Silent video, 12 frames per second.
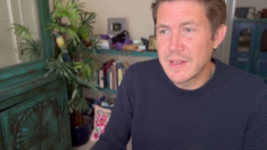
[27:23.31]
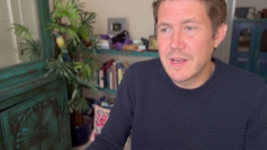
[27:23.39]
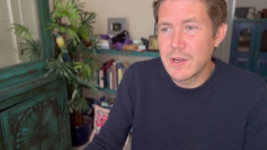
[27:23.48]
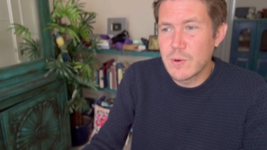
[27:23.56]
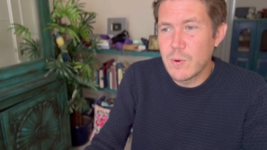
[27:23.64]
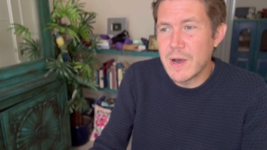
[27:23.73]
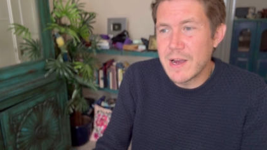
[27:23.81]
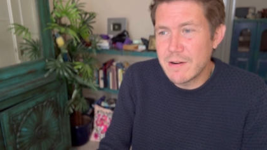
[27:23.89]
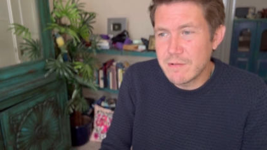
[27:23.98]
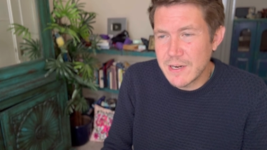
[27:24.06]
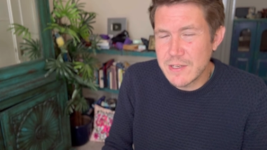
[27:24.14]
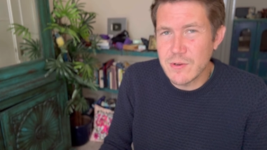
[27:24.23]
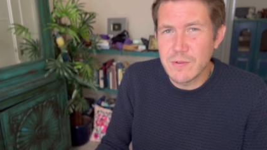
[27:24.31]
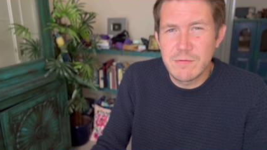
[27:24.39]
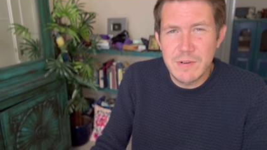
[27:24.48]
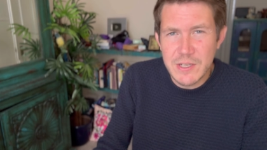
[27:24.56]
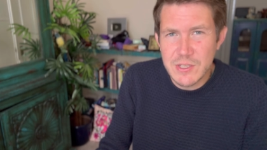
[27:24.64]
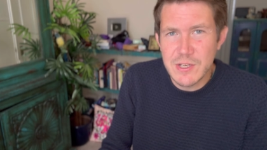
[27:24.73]
acquire it or
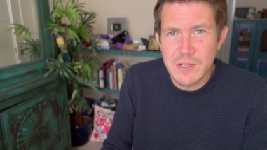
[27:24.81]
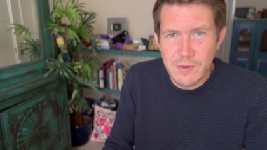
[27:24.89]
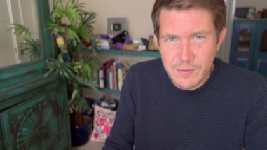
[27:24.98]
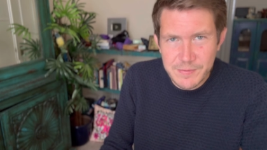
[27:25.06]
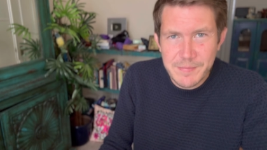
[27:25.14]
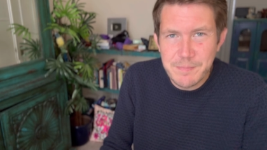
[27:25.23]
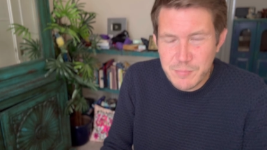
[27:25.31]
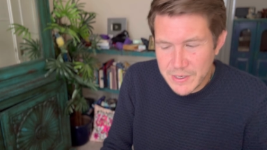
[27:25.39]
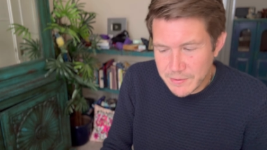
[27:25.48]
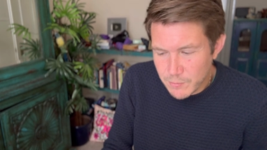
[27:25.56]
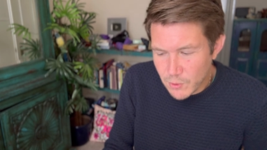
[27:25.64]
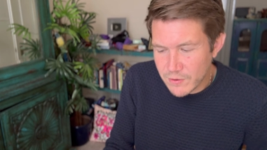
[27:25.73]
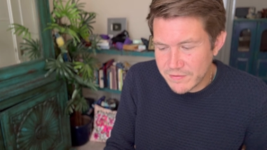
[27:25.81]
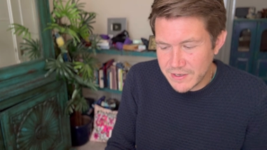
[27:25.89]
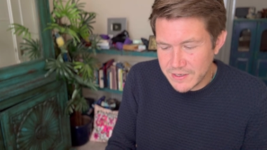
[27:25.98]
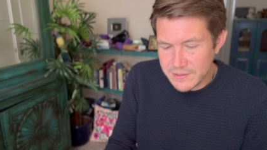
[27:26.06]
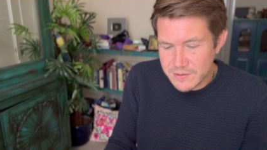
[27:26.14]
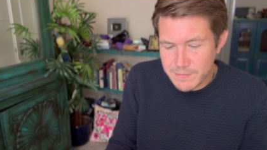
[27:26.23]
reach it or bring more of it
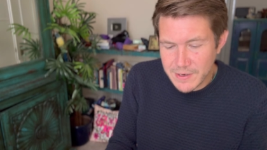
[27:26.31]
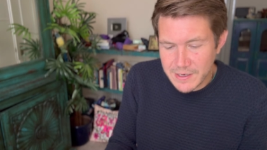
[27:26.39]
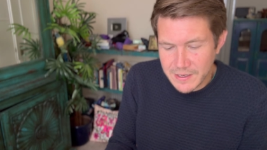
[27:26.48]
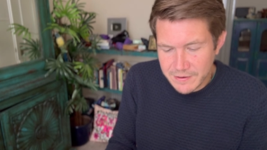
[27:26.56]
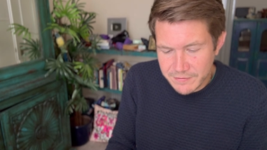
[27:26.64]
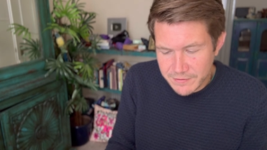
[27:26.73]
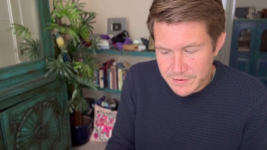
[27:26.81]
into my life.